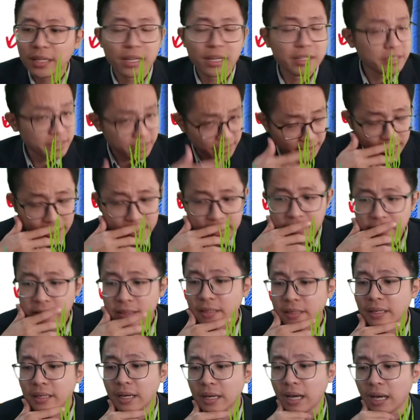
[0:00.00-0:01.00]
Understand?
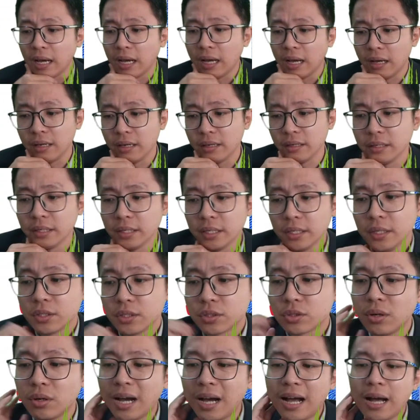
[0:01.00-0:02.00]

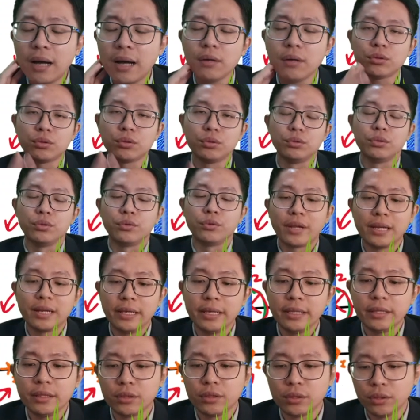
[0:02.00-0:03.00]
So how to
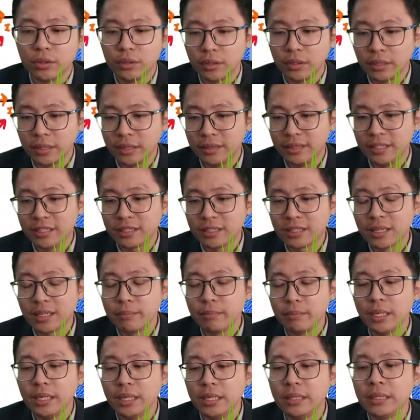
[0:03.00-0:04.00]
really
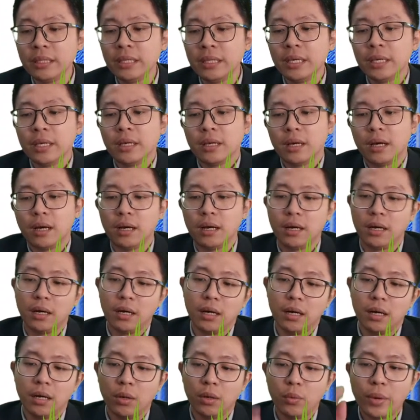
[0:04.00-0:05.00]
determine
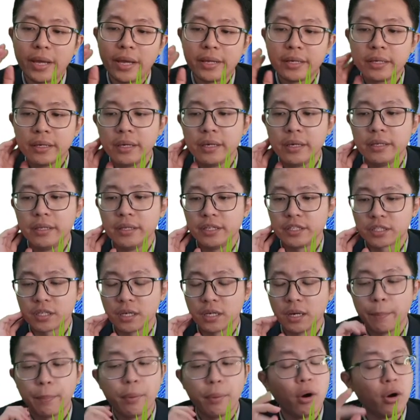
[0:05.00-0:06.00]
whether it is
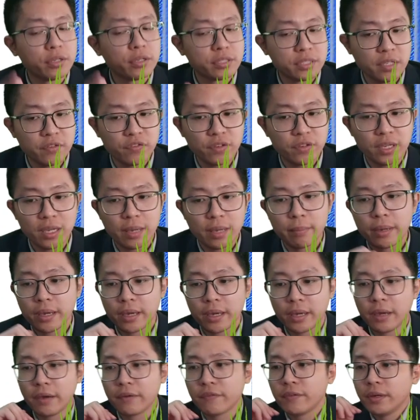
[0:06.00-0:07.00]
a positive
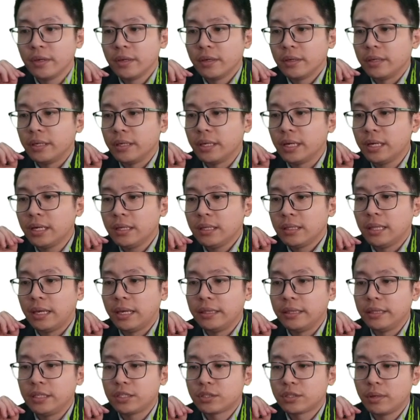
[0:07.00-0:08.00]
EMF? Yeah,
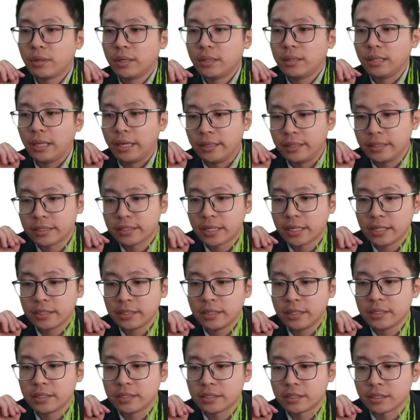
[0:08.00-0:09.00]
like this one, like this case,
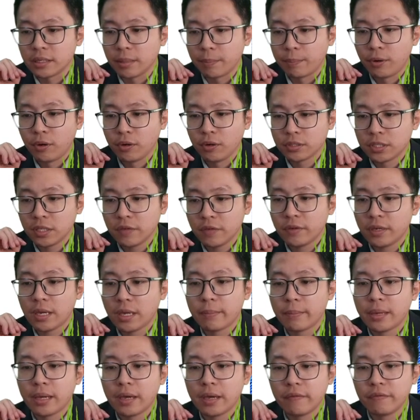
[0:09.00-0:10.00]
this is a positive
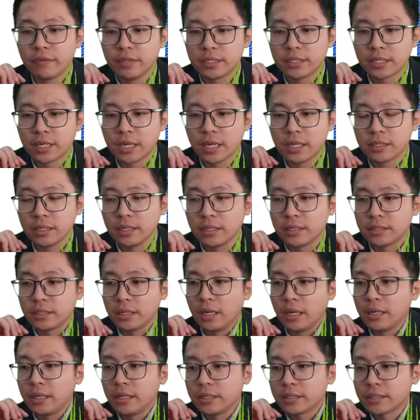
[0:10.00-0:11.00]
EMF. This case
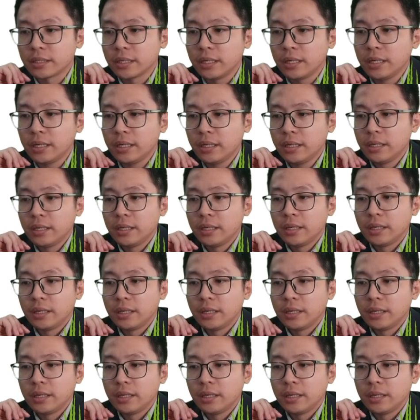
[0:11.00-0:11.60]
it is a